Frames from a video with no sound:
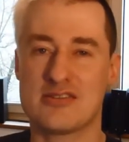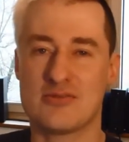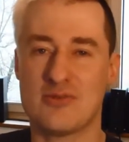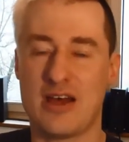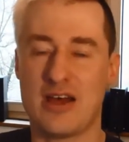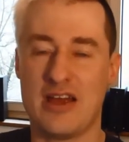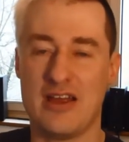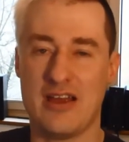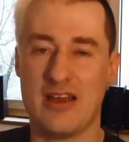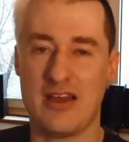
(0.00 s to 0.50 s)
so
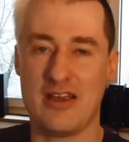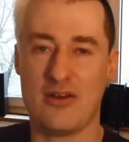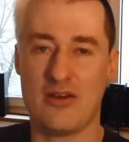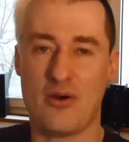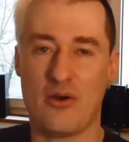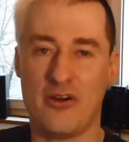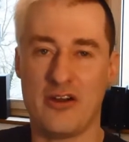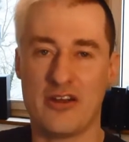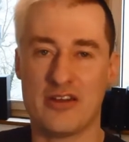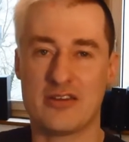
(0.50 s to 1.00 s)
I, I
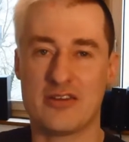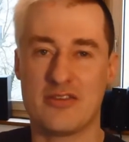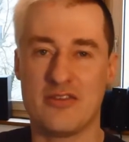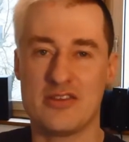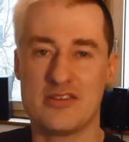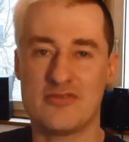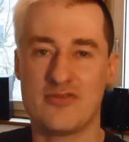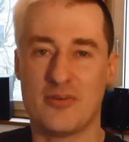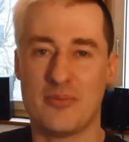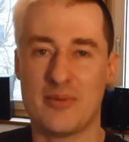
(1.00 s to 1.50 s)
ordered
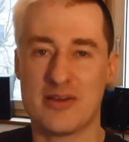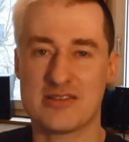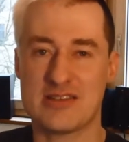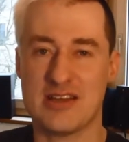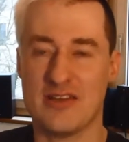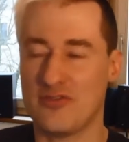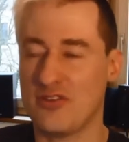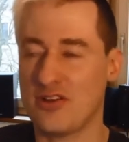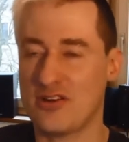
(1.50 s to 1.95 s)
this for myself.